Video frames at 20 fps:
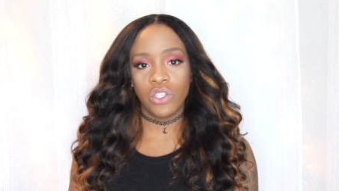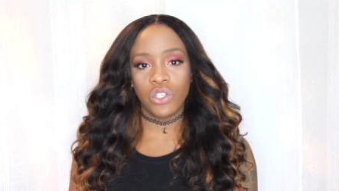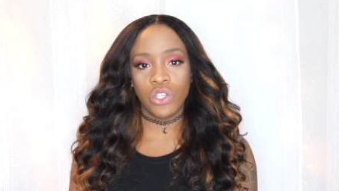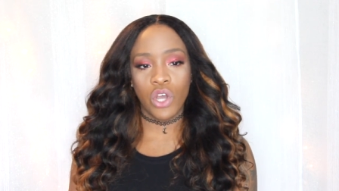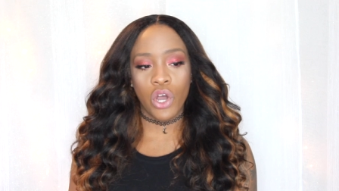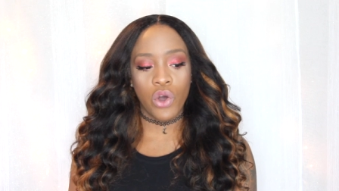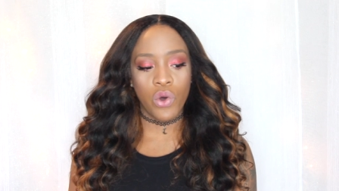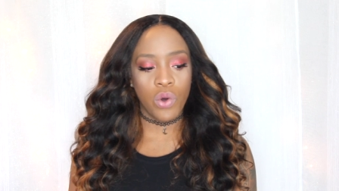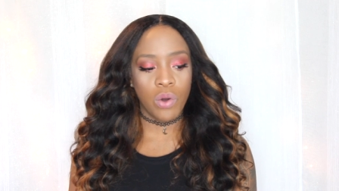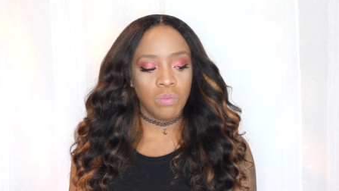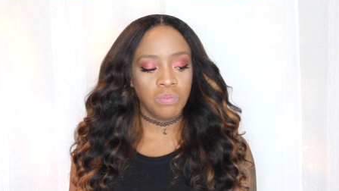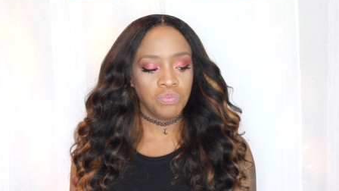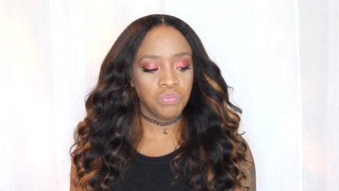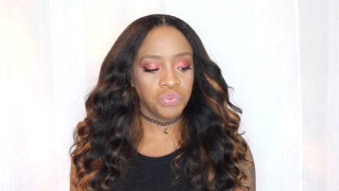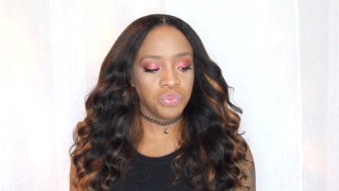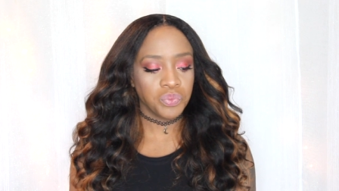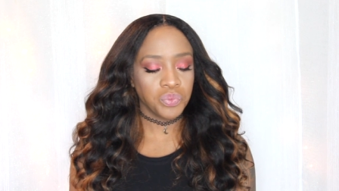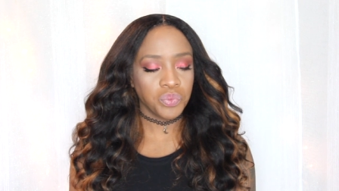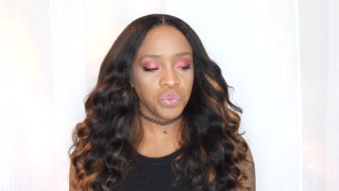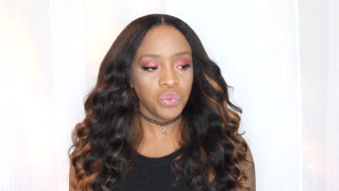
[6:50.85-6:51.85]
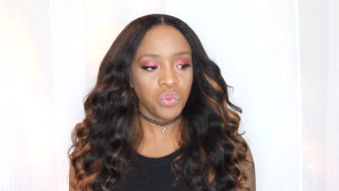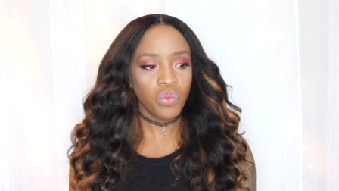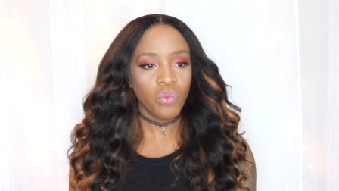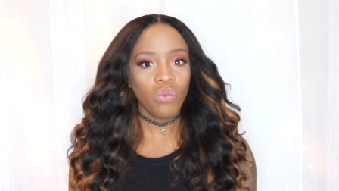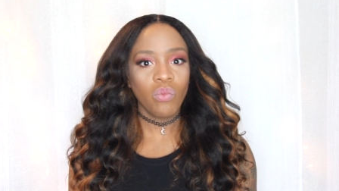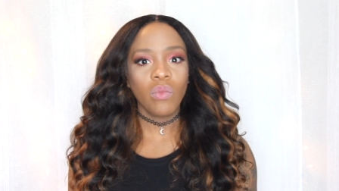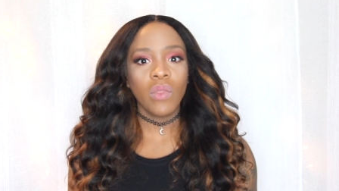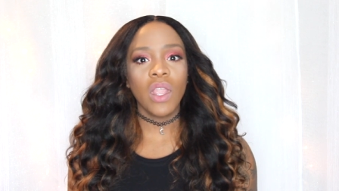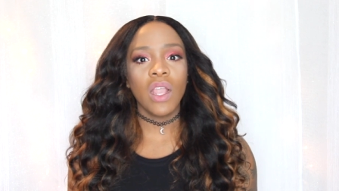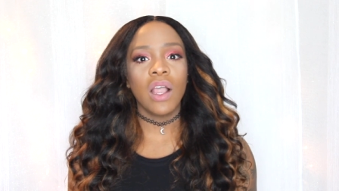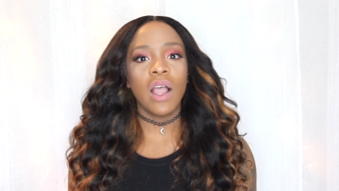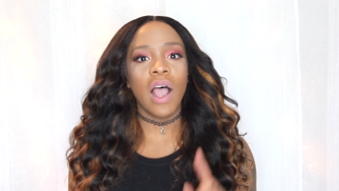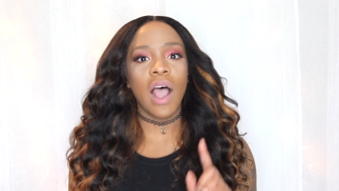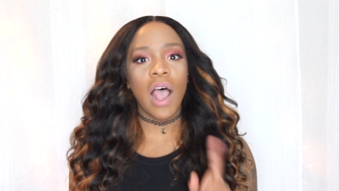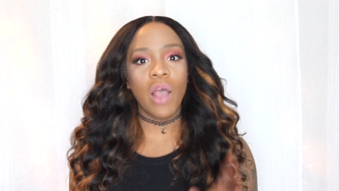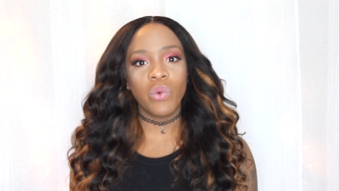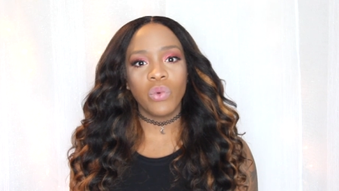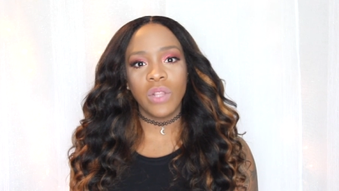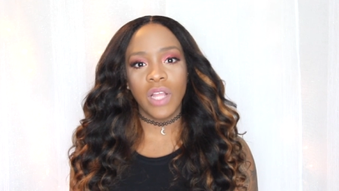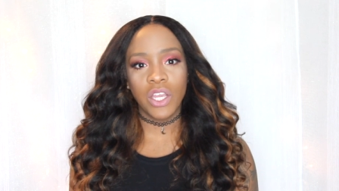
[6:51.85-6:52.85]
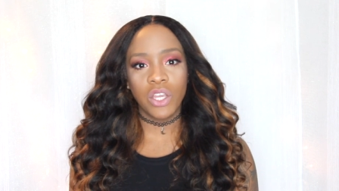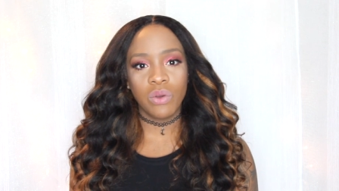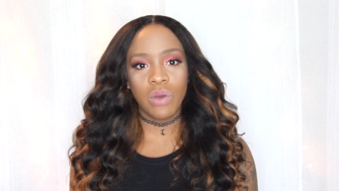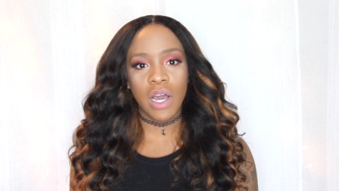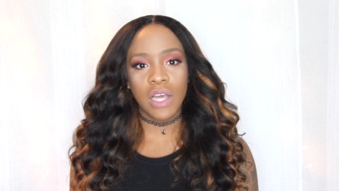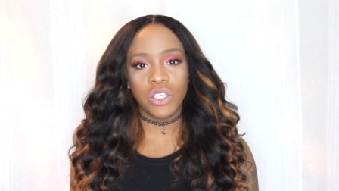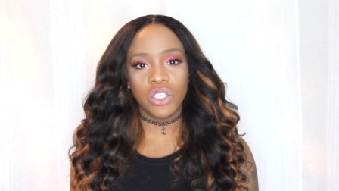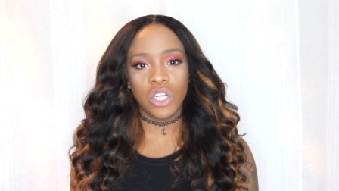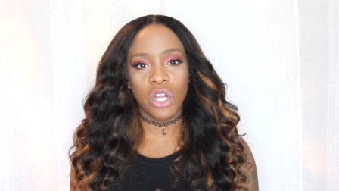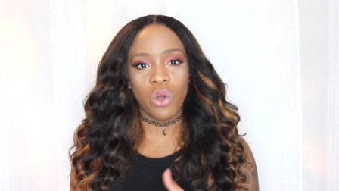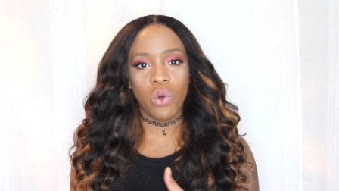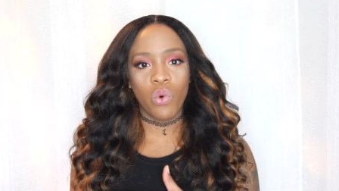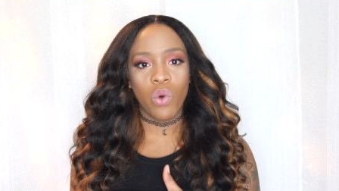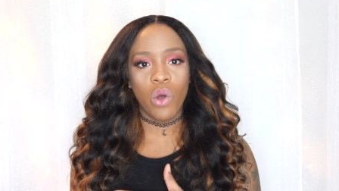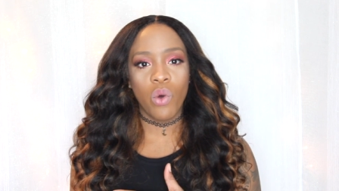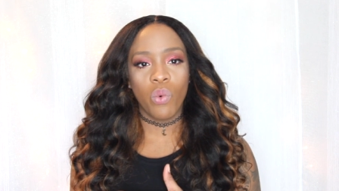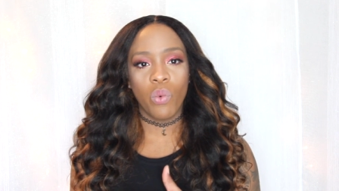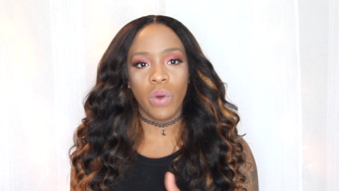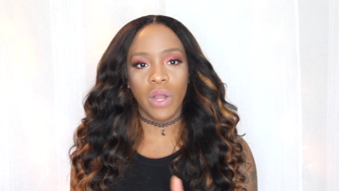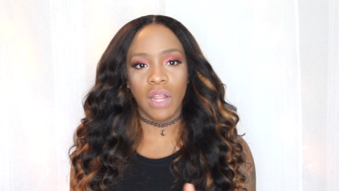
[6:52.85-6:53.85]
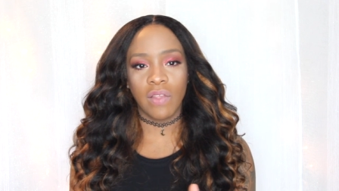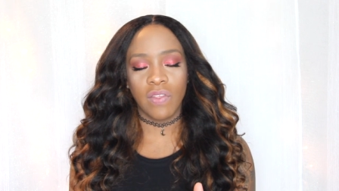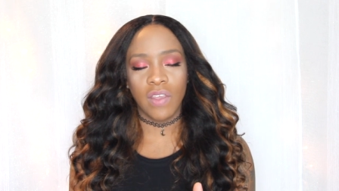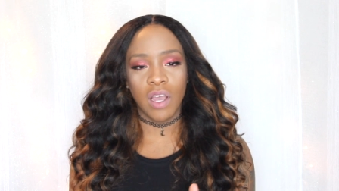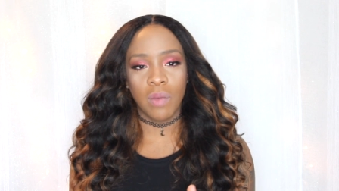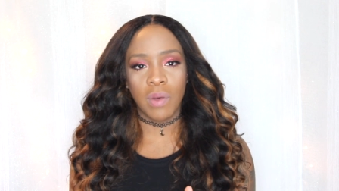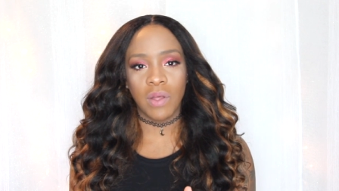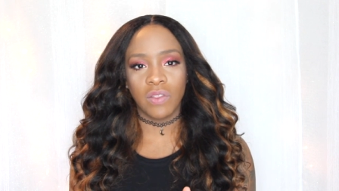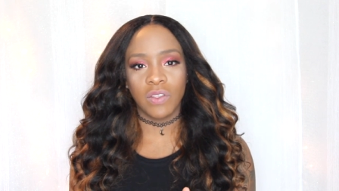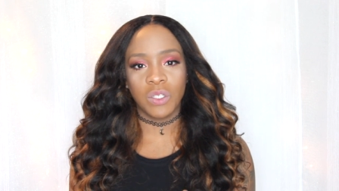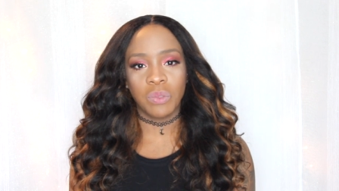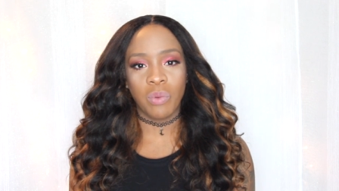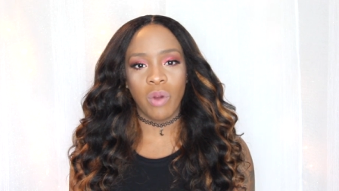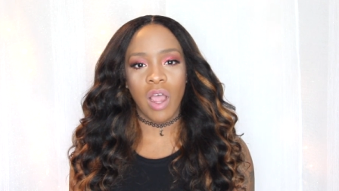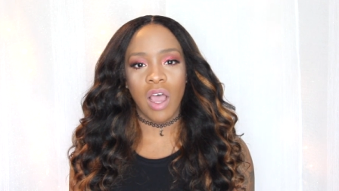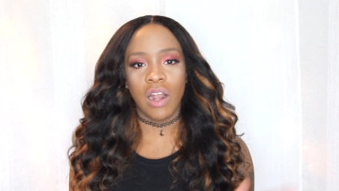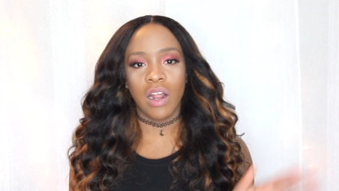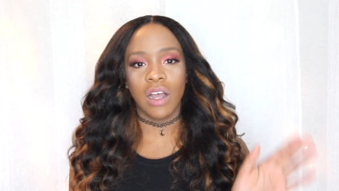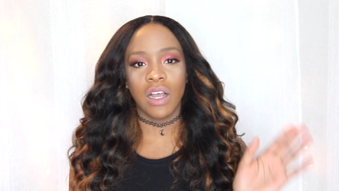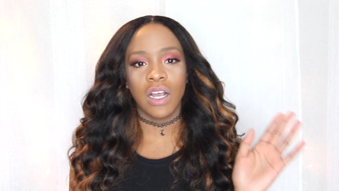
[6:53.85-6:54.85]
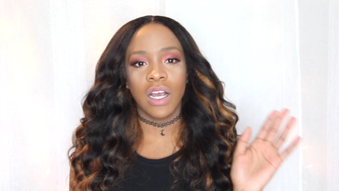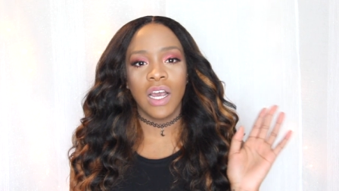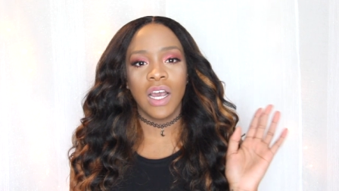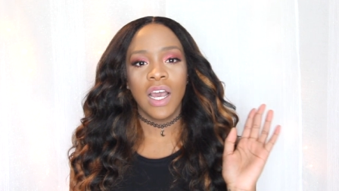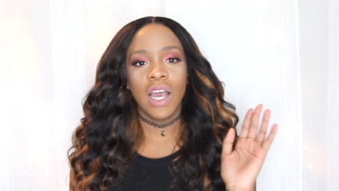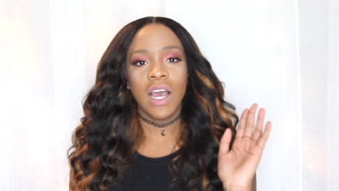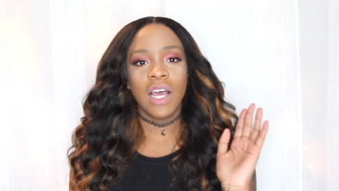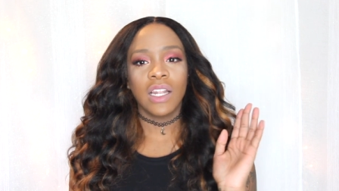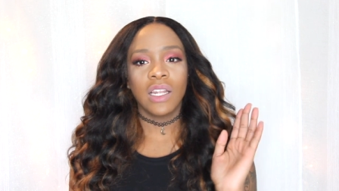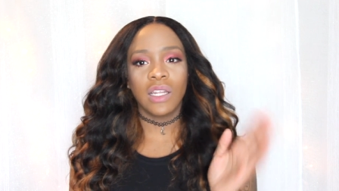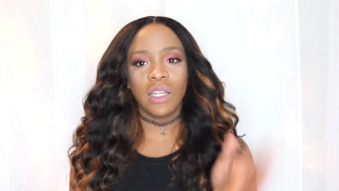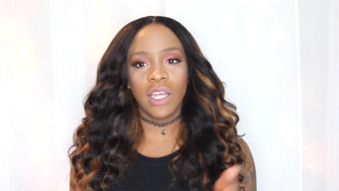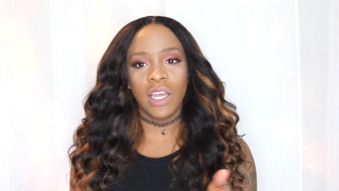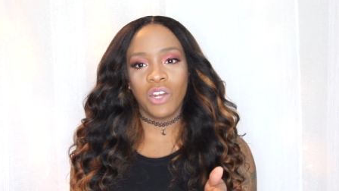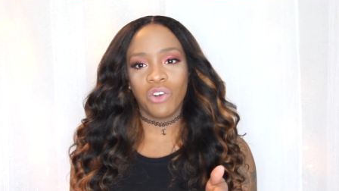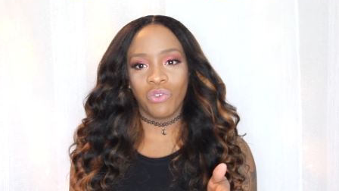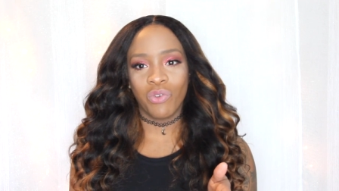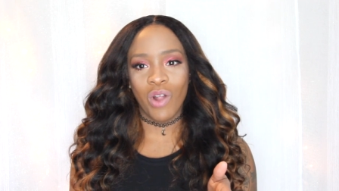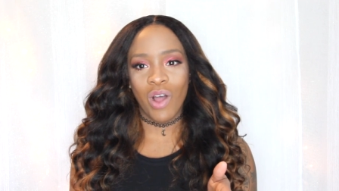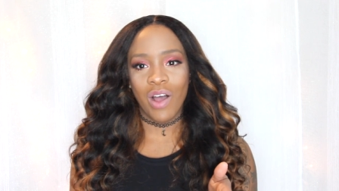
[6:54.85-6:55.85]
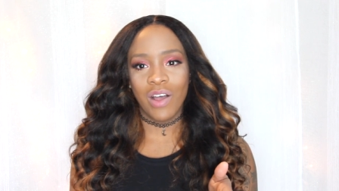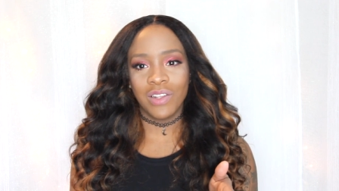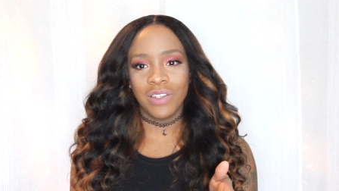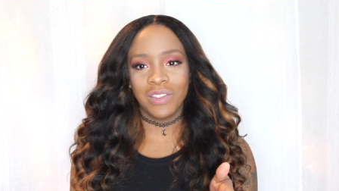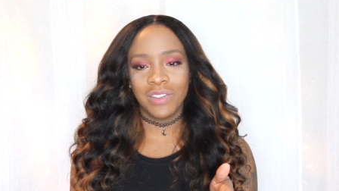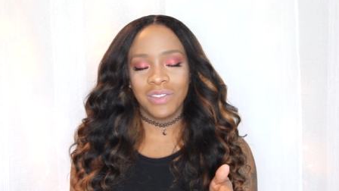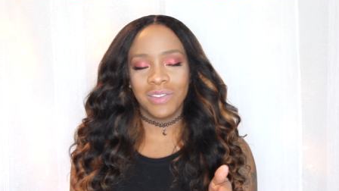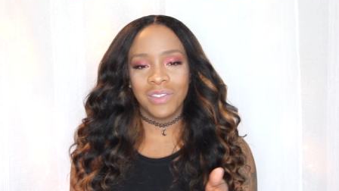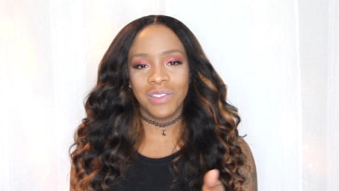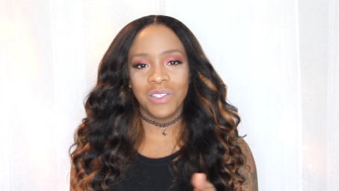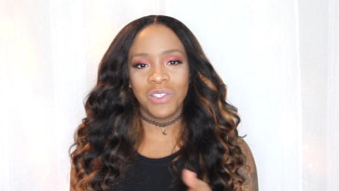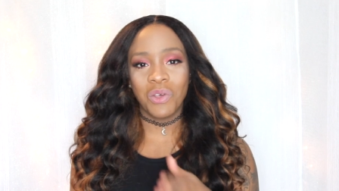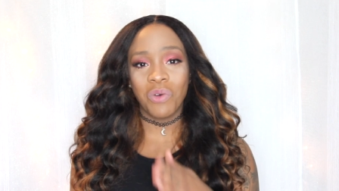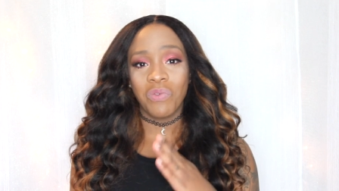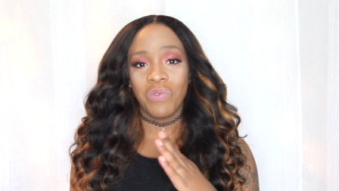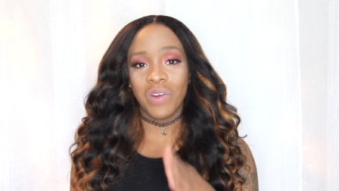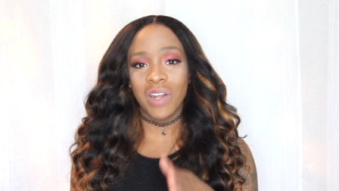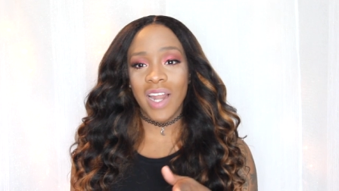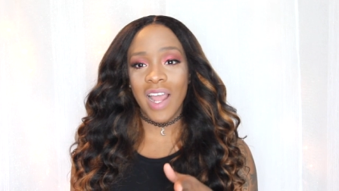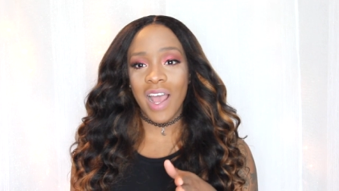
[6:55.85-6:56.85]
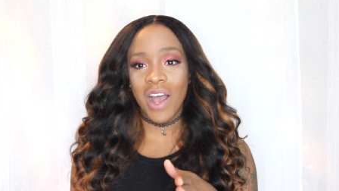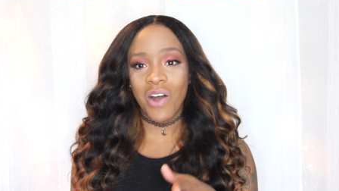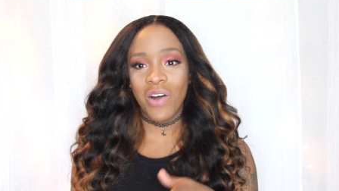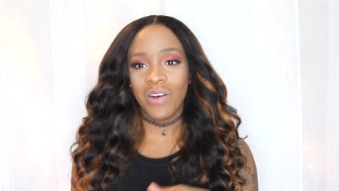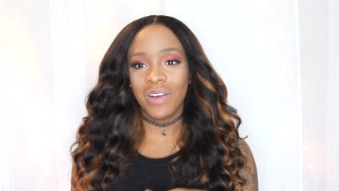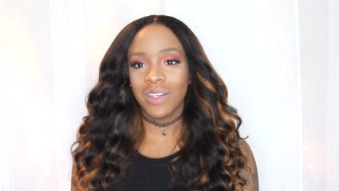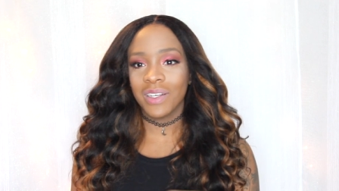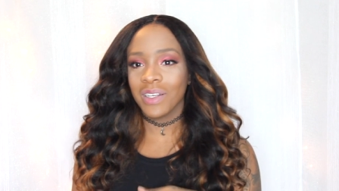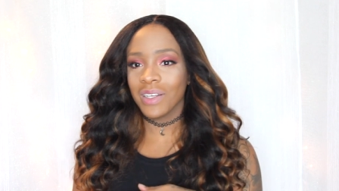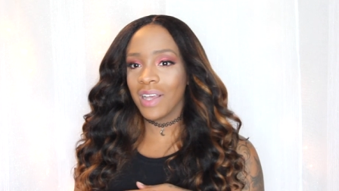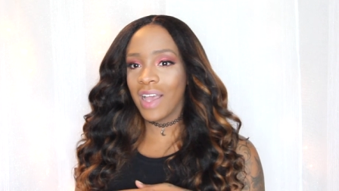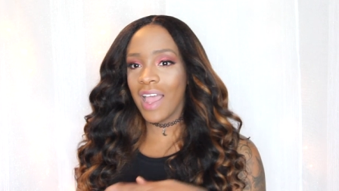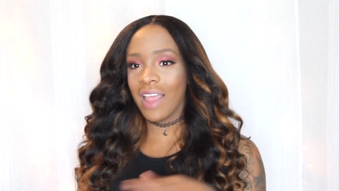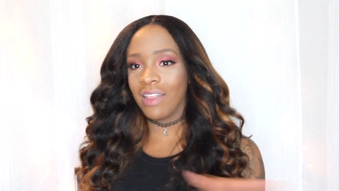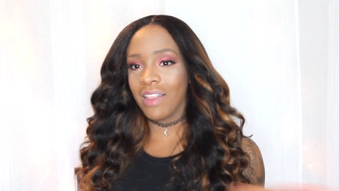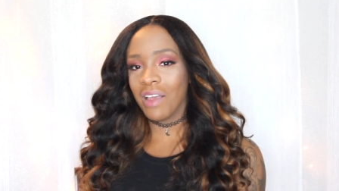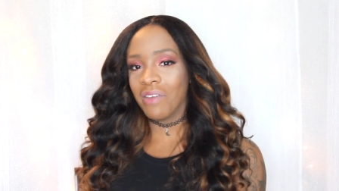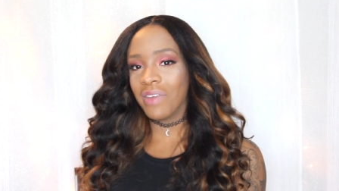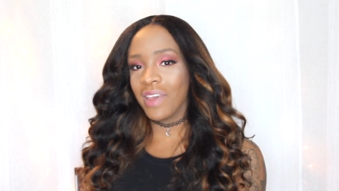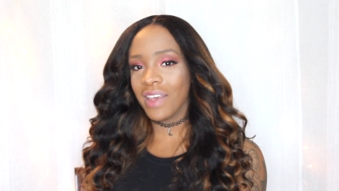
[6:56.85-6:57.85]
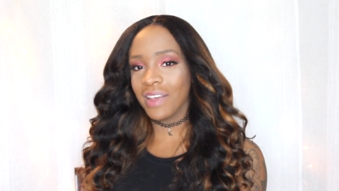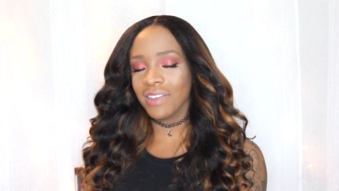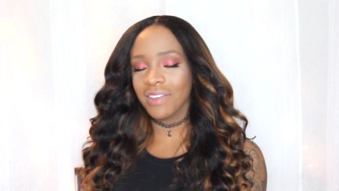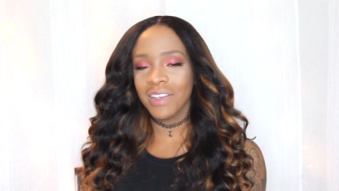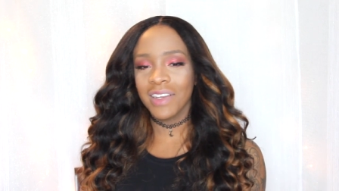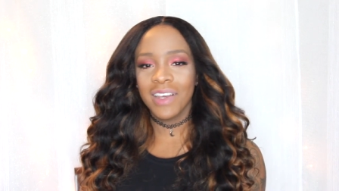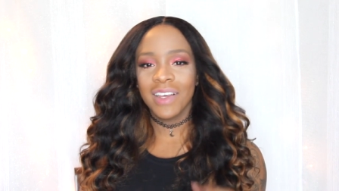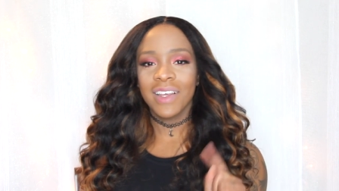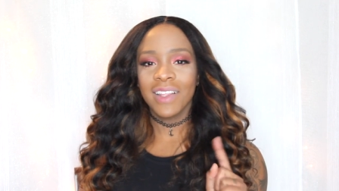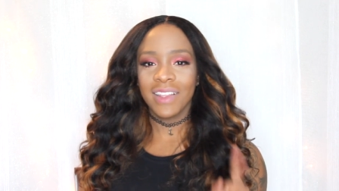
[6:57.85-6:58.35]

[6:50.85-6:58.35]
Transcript: So I will let you guys know what I think about this product later on. So for now, I love it.